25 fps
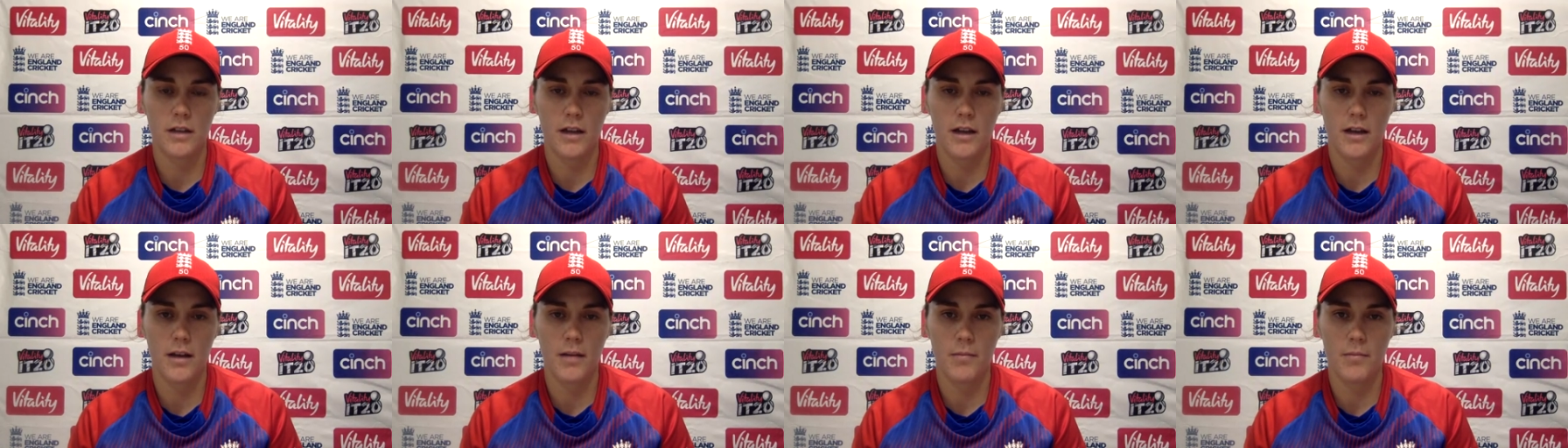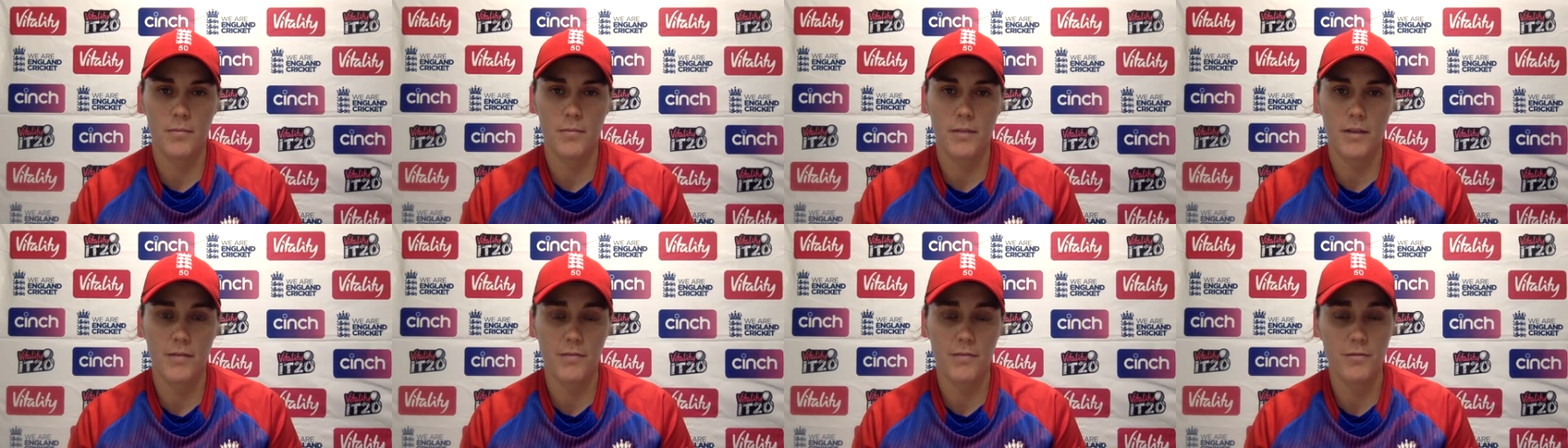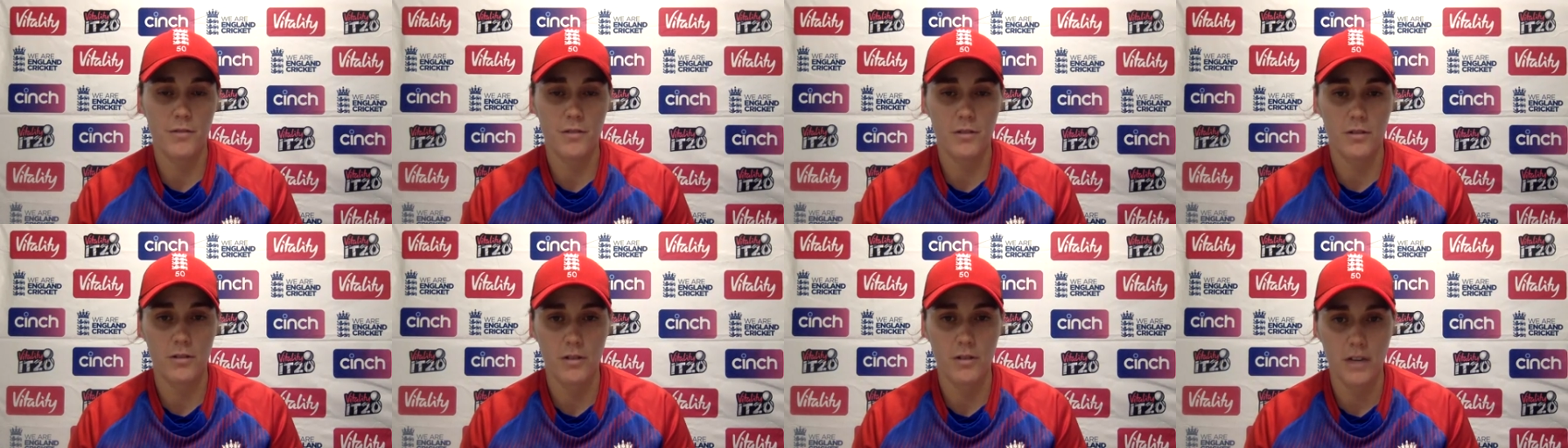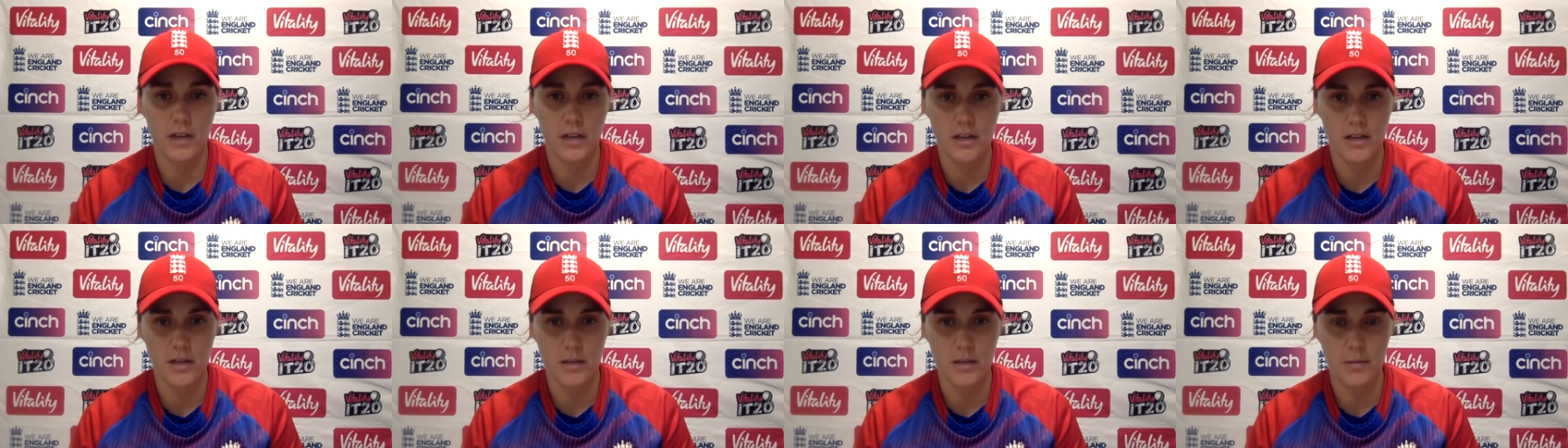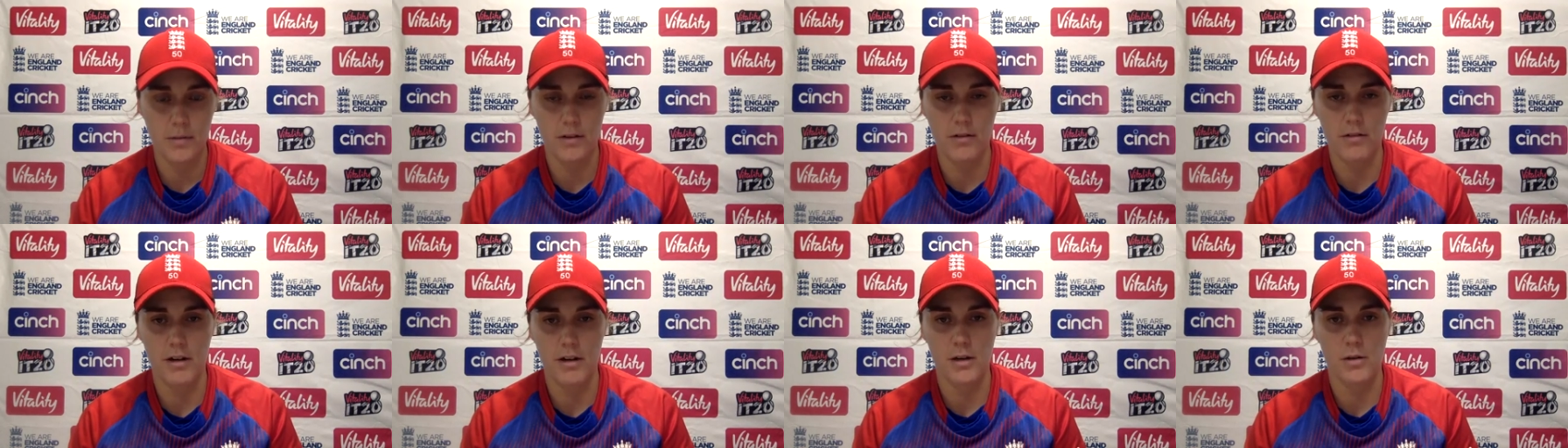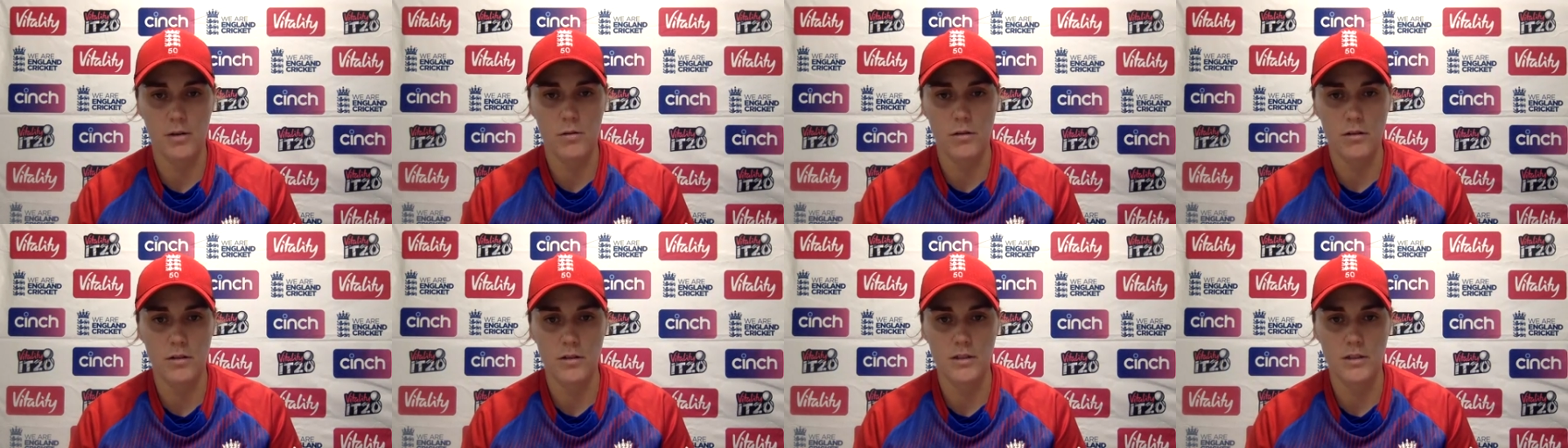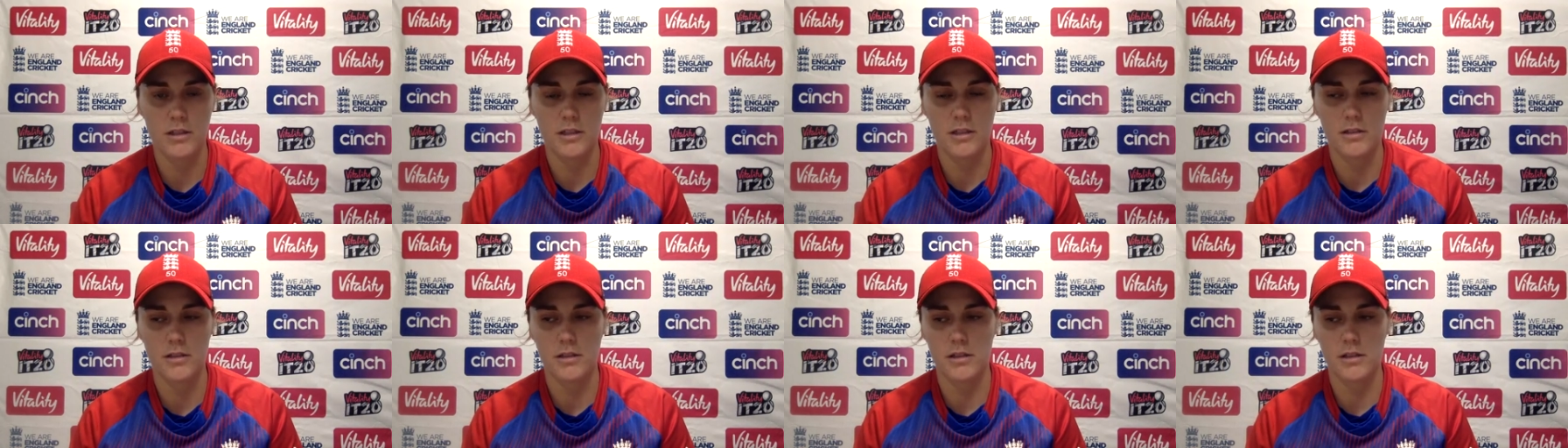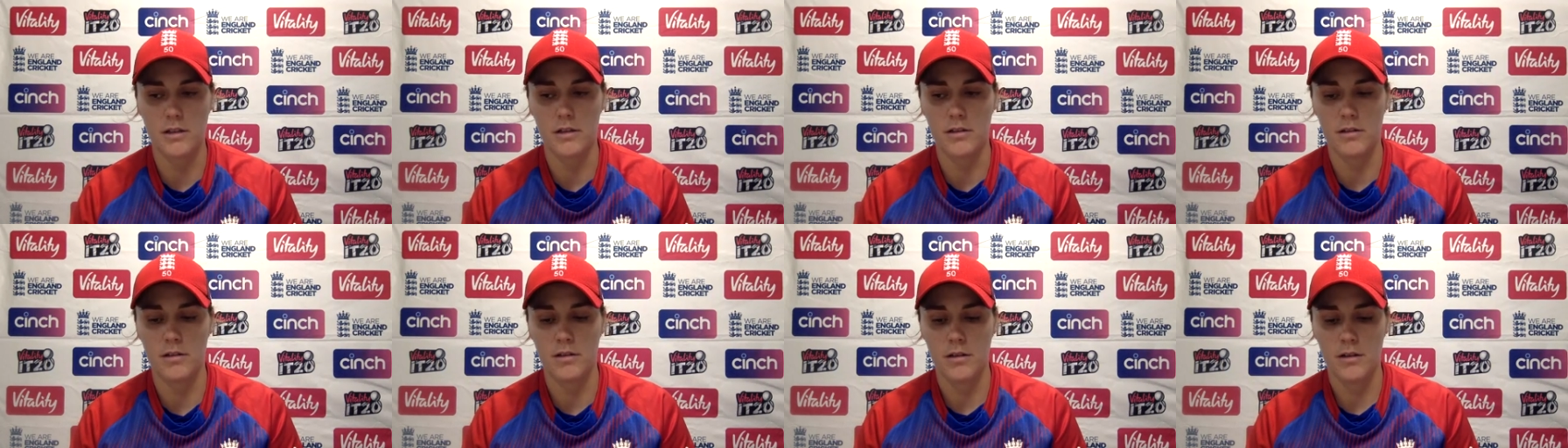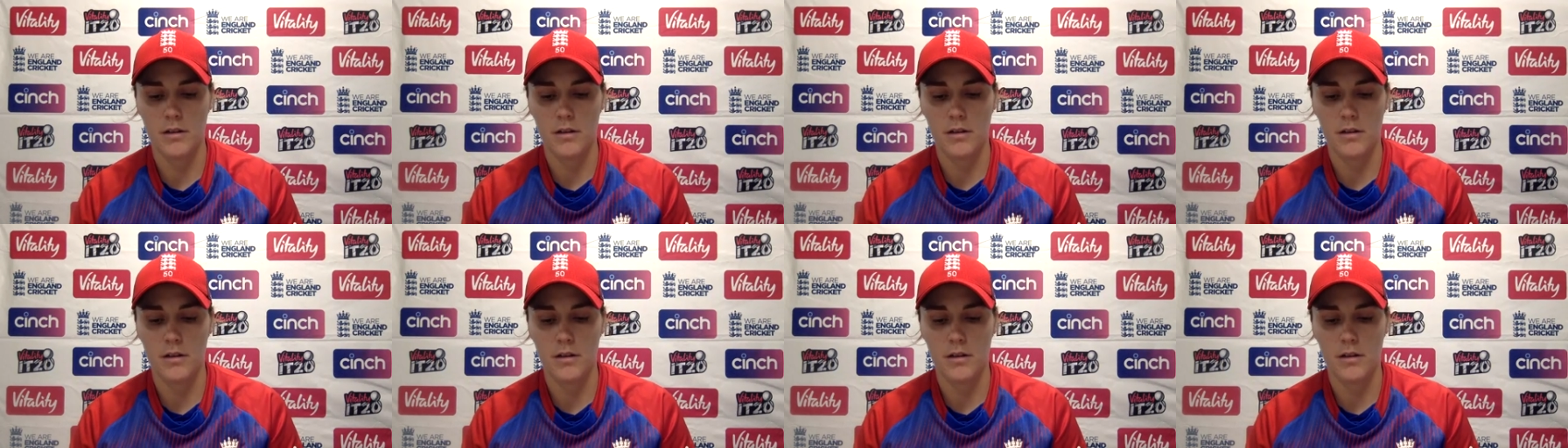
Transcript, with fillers: and for the cricket to be great quality. So